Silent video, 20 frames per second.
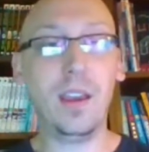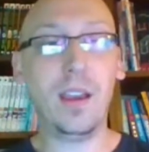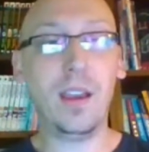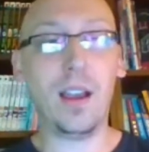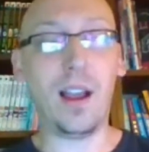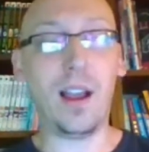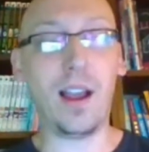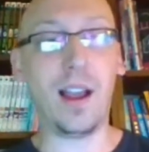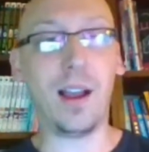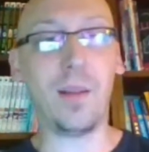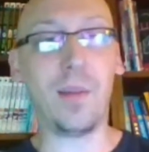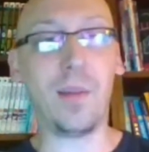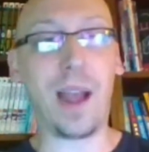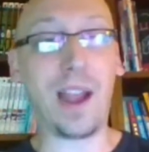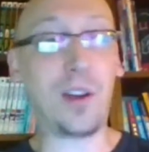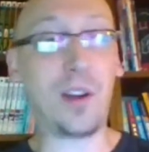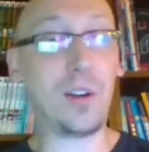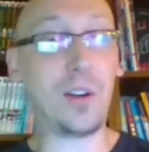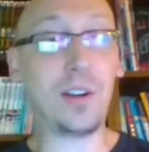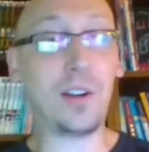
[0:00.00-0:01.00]

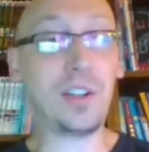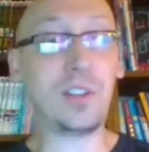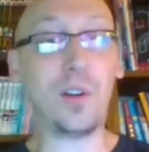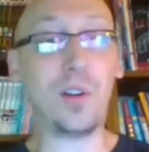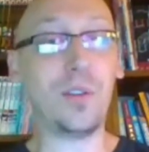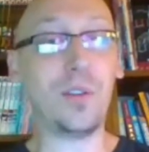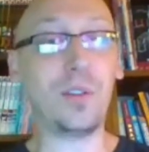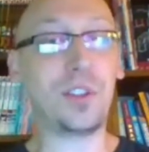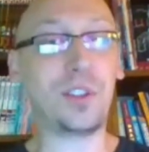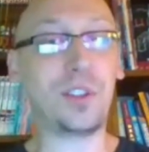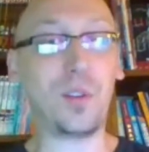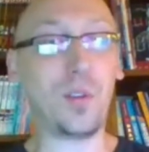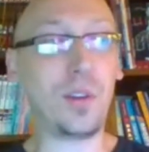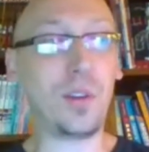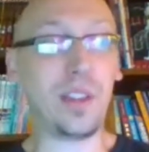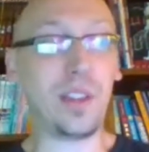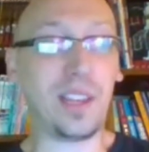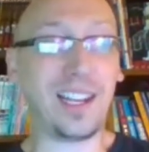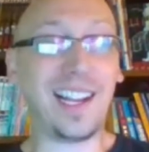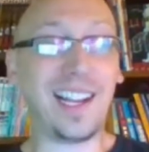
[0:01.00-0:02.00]
I'd already told the
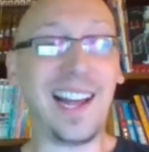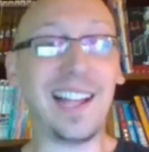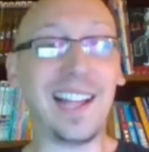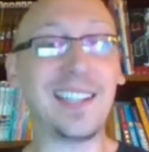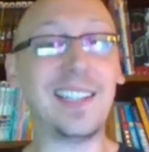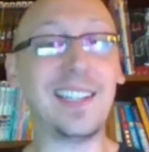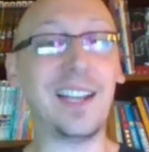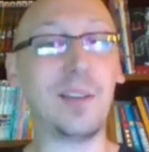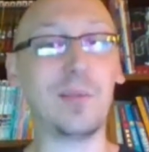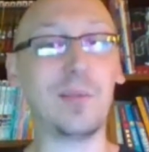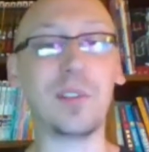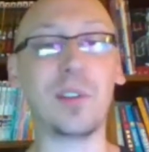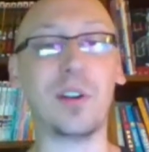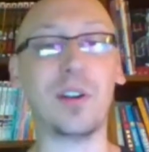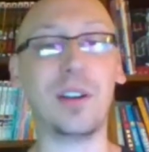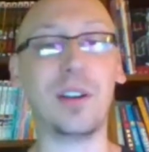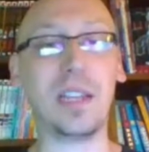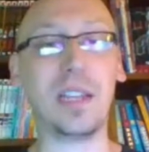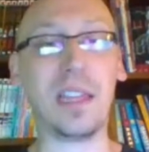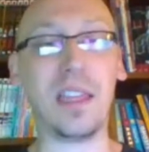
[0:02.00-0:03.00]
story. The content was
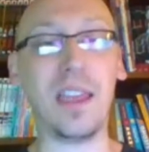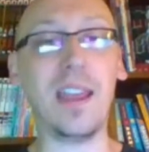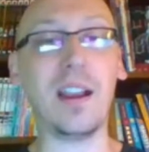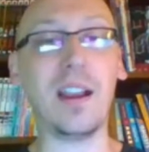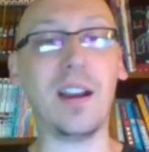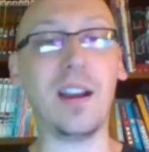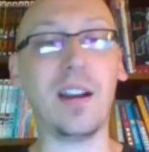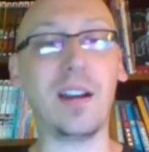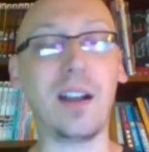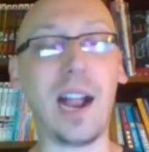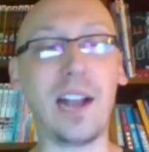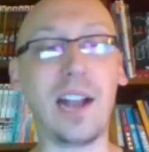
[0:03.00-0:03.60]
already there.